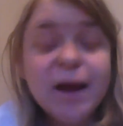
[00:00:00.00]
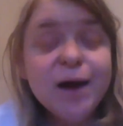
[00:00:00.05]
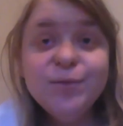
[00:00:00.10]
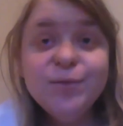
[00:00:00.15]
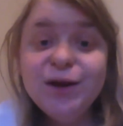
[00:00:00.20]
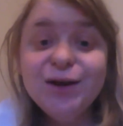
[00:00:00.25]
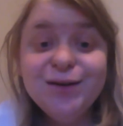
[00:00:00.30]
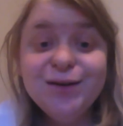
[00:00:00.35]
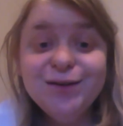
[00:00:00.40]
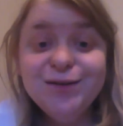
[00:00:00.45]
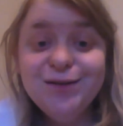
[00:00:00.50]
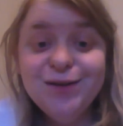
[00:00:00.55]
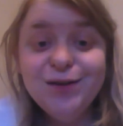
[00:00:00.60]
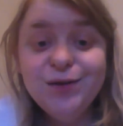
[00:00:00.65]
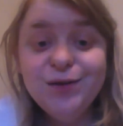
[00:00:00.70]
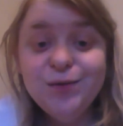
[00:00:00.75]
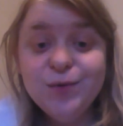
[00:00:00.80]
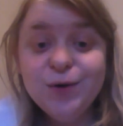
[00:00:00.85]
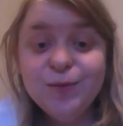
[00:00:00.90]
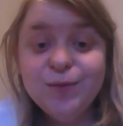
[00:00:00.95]
I'm not going to tell
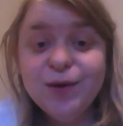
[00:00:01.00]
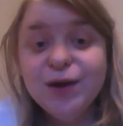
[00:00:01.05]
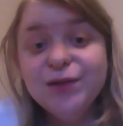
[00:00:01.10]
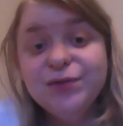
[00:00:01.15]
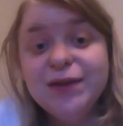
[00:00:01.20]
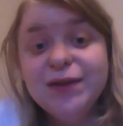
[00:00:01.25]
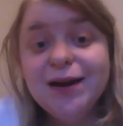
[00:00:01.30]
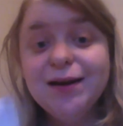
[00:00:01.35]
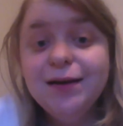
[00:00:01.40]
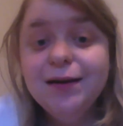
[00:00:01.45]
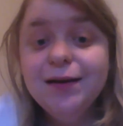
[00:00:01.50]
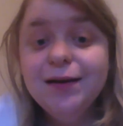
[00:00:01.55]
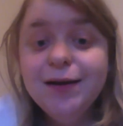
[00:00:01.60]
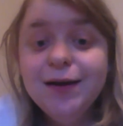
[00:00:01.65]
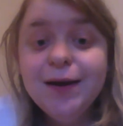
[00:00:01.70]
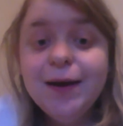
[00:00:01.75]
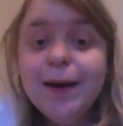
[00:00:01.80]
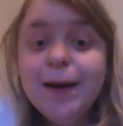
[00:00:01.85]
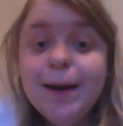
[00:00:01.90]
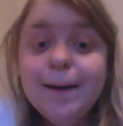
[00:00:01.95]
you more about that.
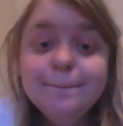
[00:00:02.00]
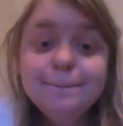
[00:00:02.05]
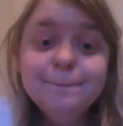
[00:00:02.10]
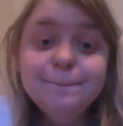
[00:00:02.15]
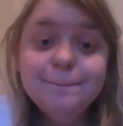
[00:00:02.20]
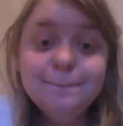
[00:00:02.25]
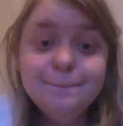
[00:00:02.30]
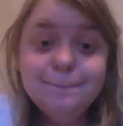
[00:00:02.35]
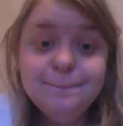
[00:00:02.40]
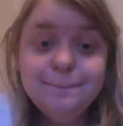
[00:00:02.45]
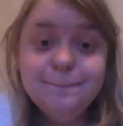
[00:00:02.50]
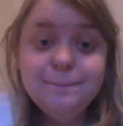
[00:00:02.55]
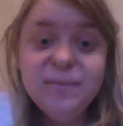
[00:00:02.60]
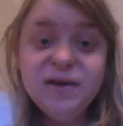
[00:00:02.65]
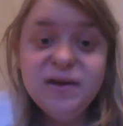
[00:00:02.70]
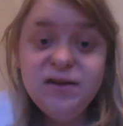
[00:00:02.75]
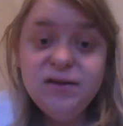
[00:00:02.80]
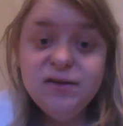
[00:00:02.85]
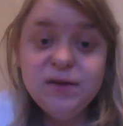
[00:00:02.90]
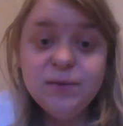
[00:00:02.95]

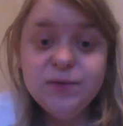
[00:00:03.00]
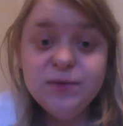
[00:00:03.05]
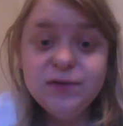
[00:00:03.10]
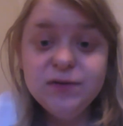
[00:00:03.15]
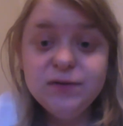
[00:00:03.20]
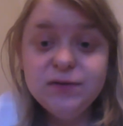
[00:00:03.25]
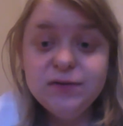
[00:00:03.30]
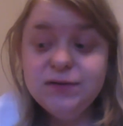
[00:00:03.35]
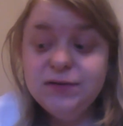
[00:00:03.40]
Except